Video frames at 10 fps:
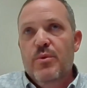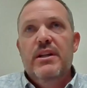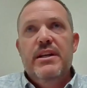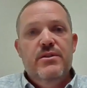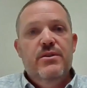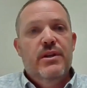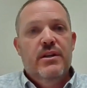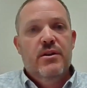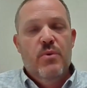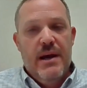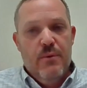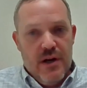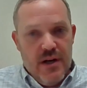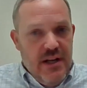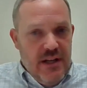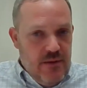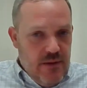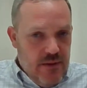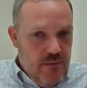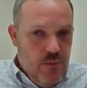really do it in a way where
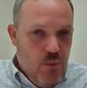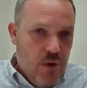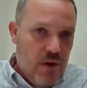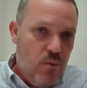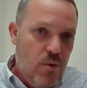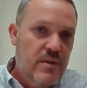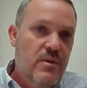we're